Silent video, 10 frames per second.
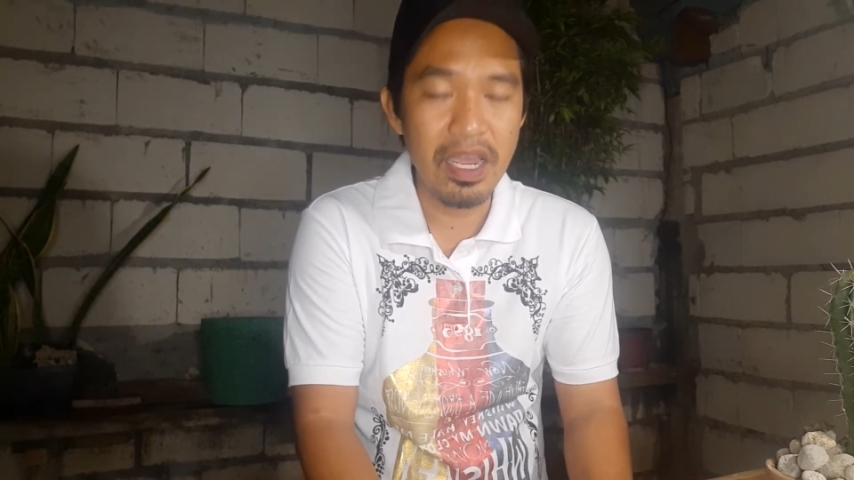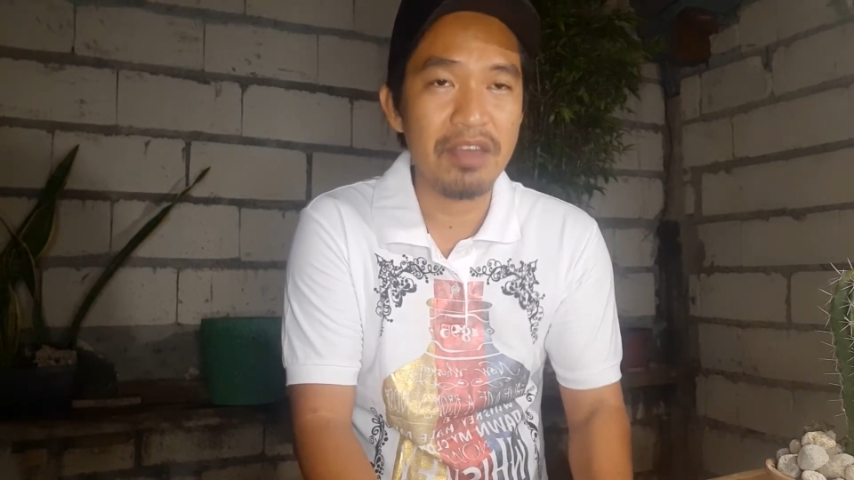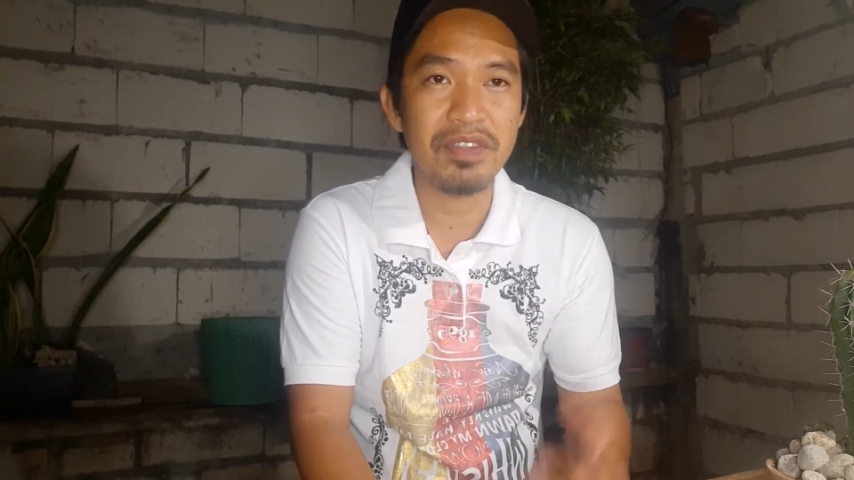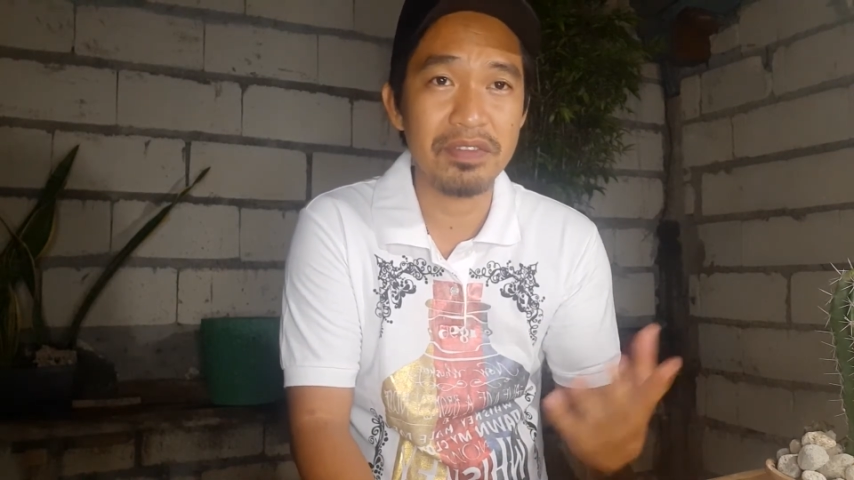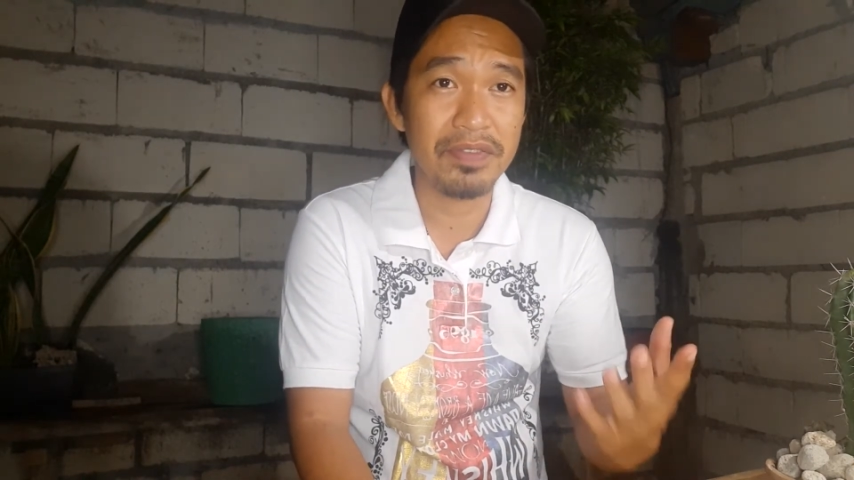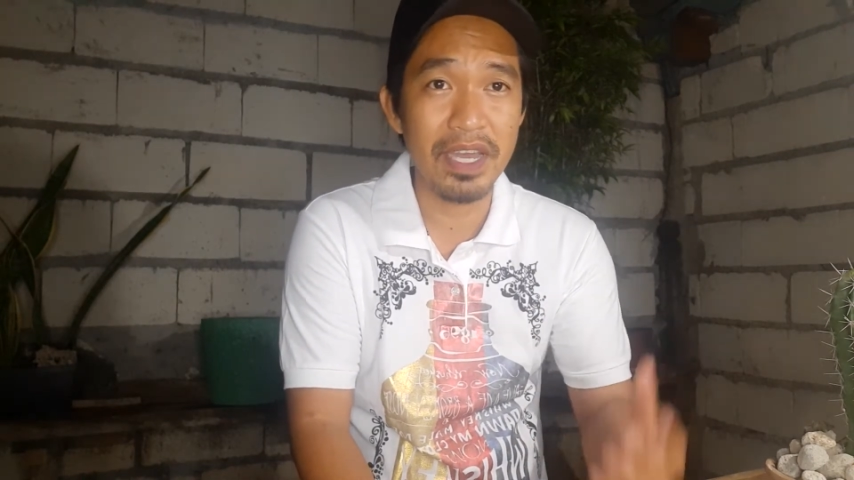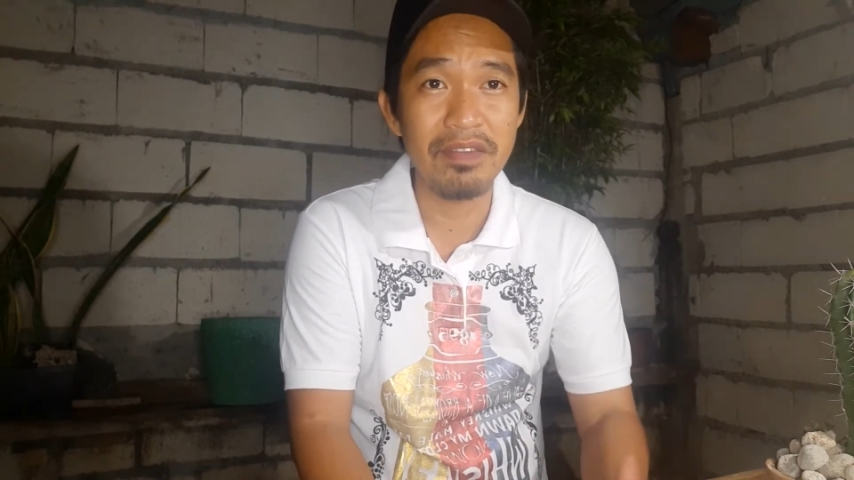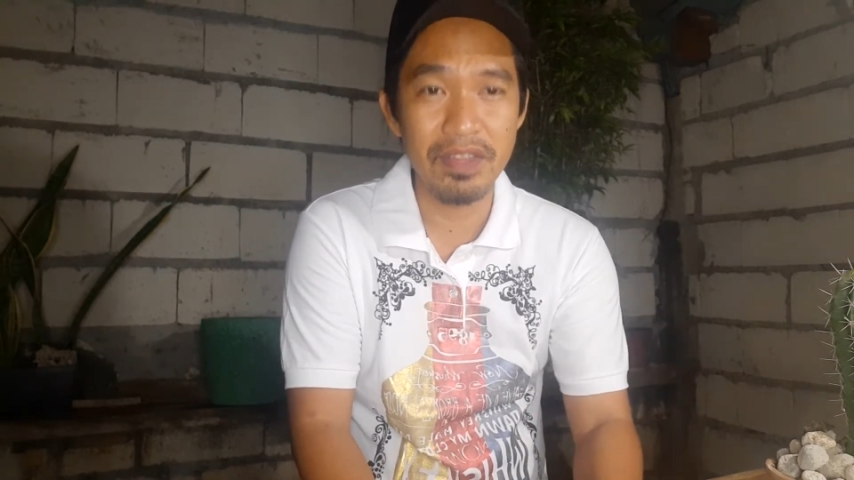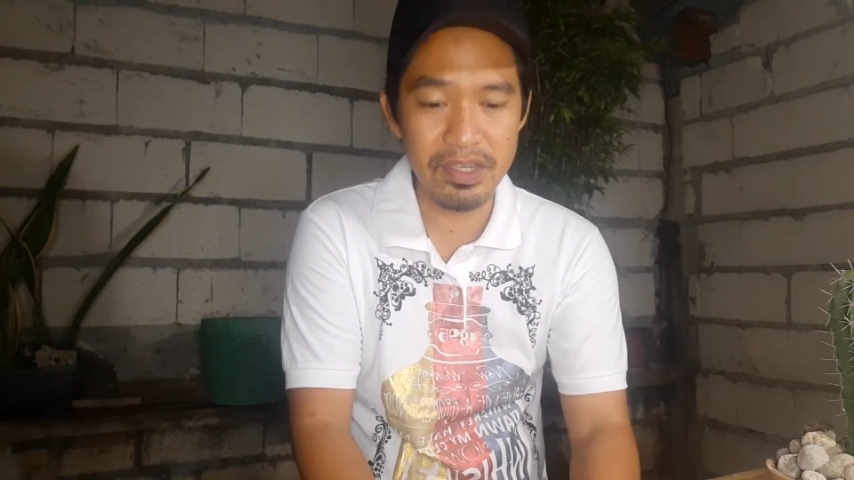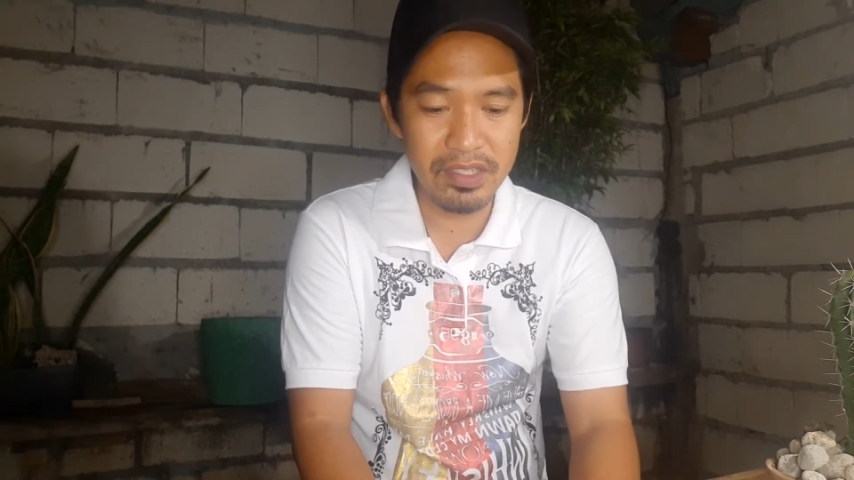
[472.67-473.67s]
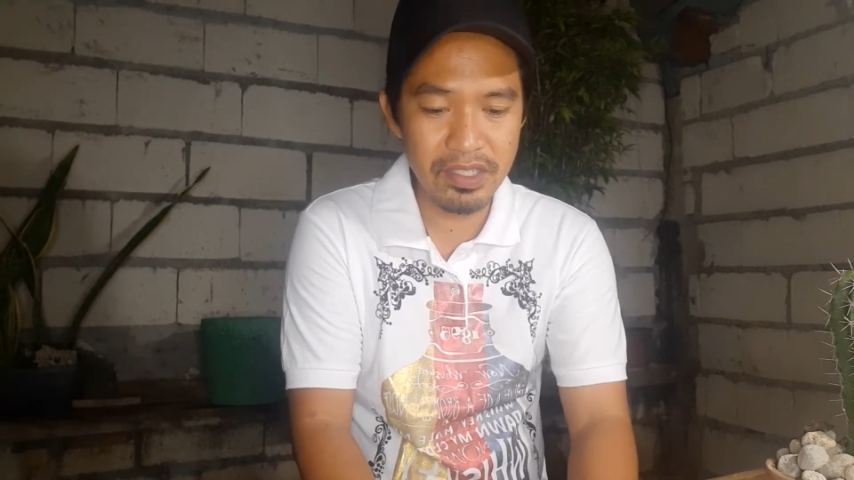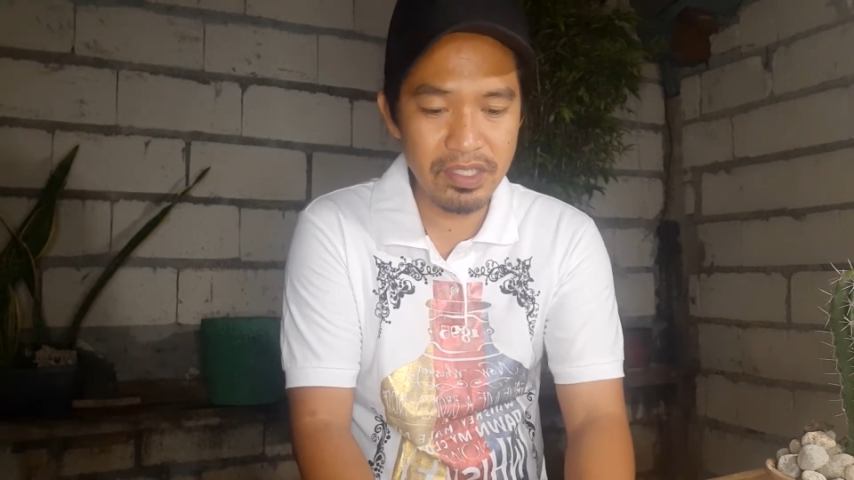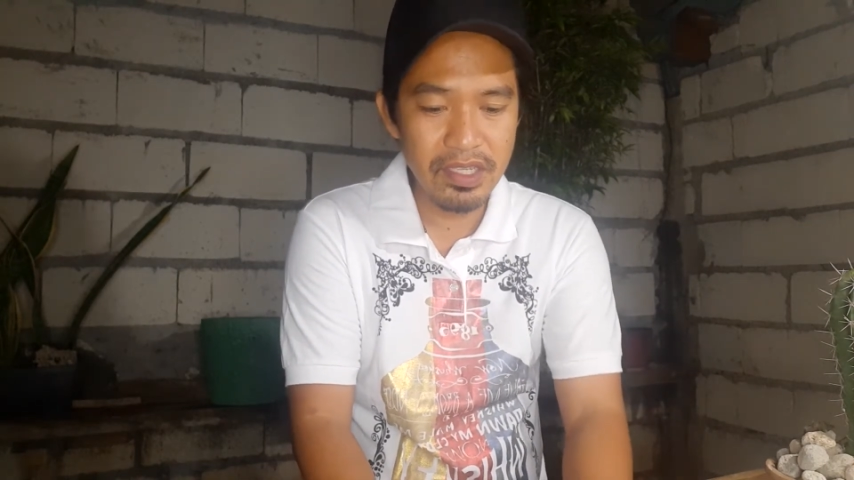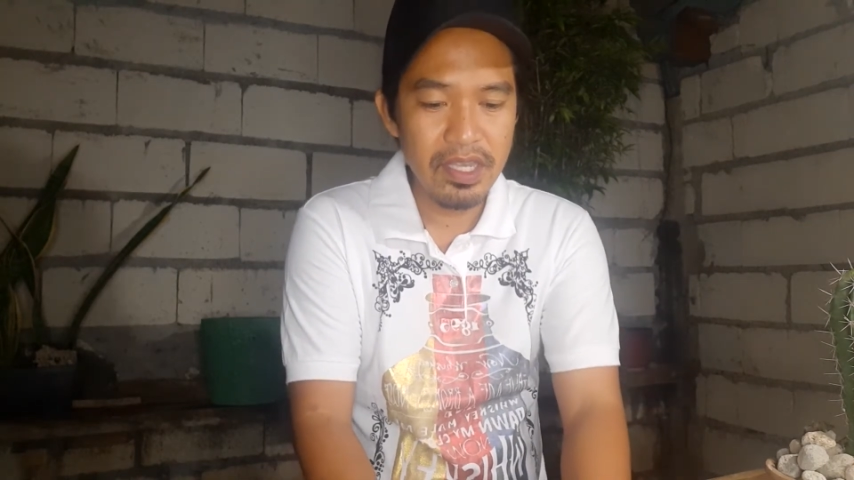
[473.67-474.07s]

after 5 years.